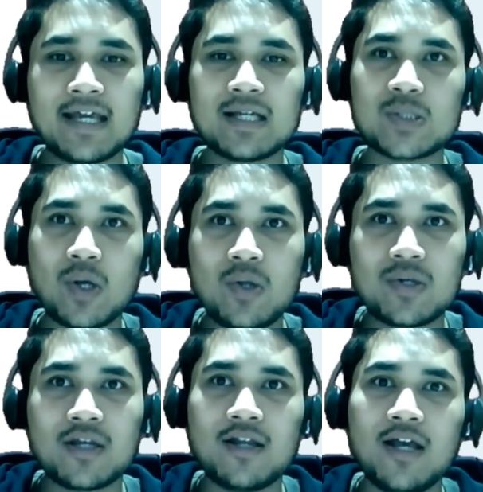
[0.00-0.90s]
a
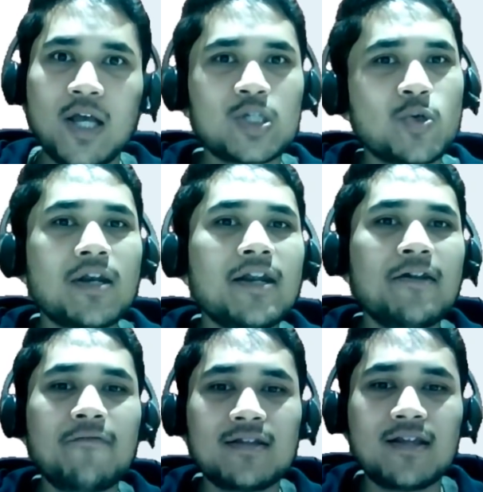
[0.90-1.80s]
solution is totally
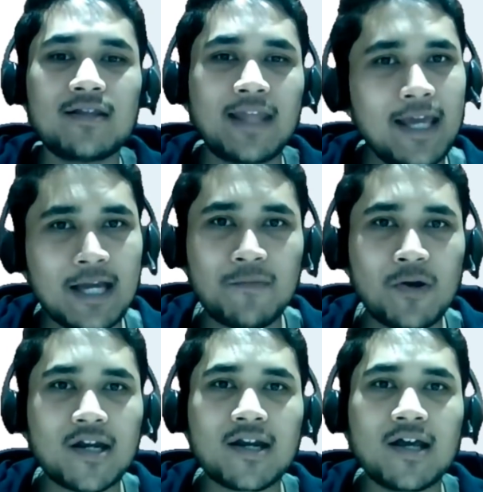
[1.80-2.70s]
different than thinking about
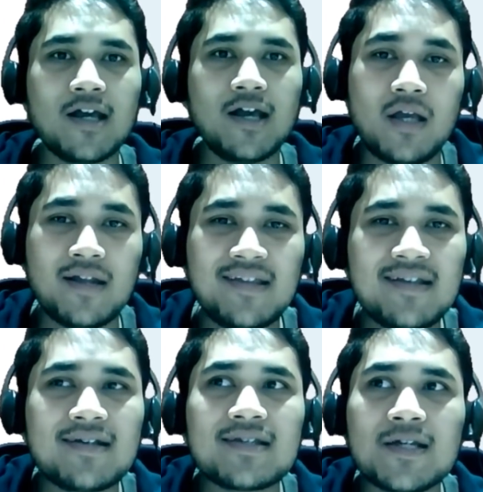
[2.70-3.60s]
it. And
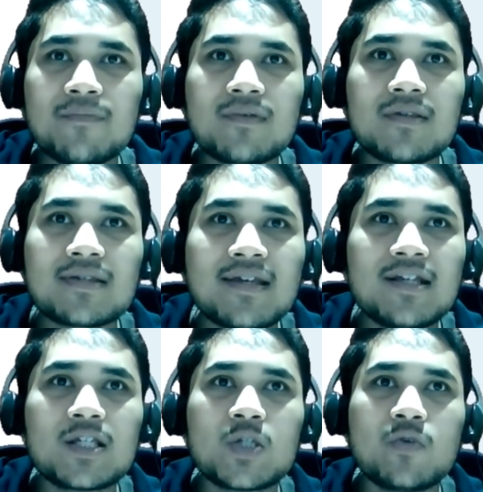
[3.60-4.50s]
these are some
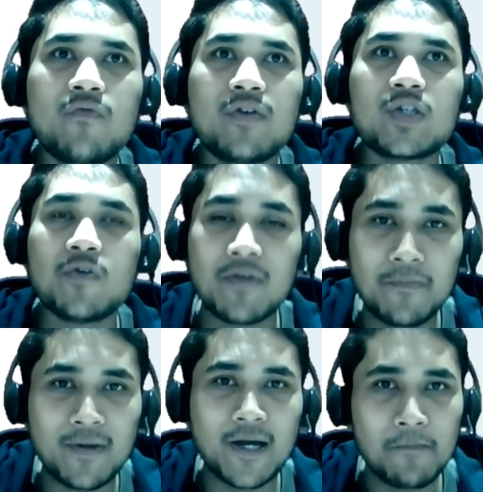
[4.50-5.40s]
skills which you will
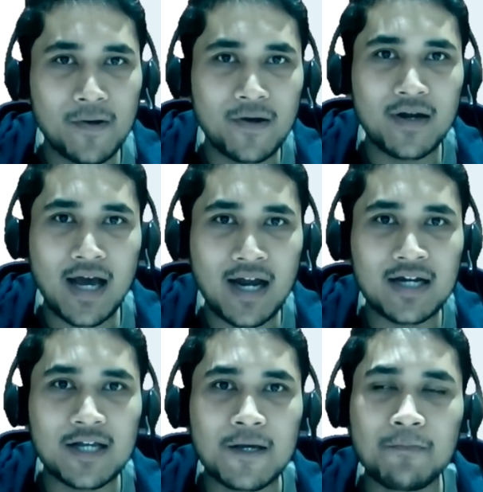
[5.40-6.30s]
become good at,
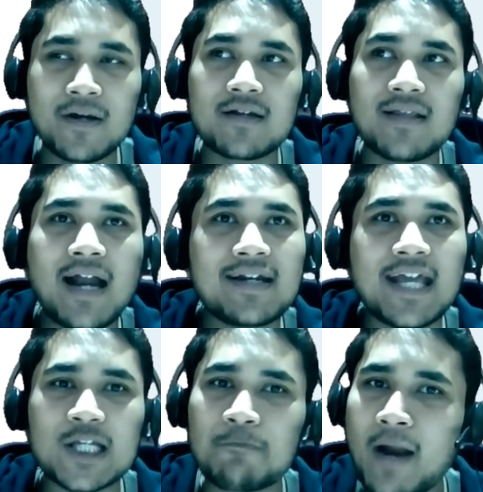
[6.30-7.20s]
but that
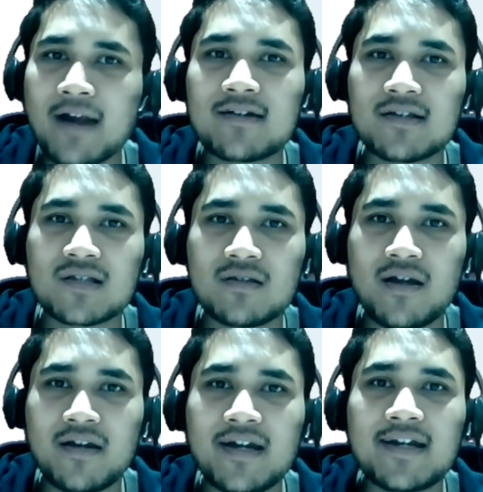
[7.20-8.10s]
takes practice
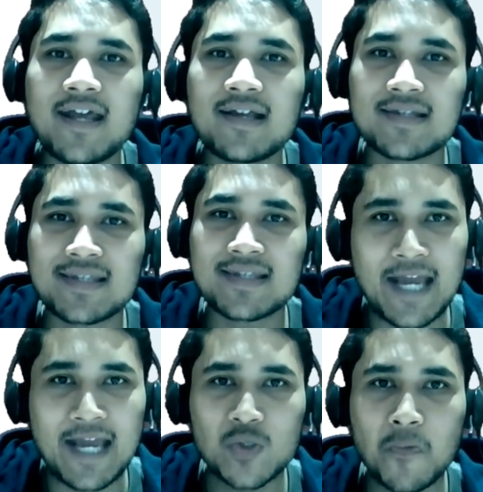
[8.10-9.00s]
and it takes time.
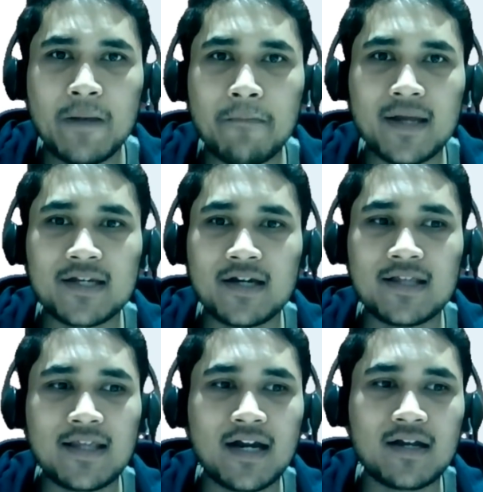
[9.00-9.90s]
So be patient in
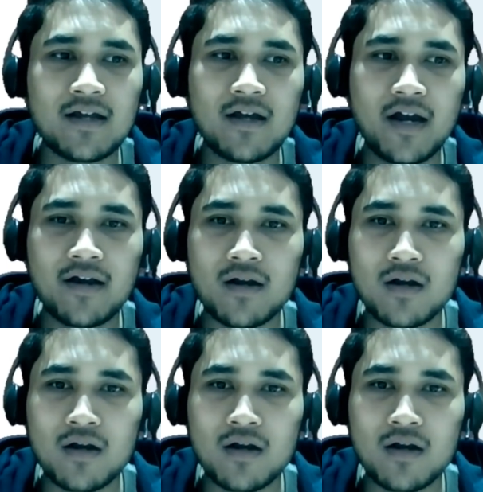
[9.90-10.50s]
that and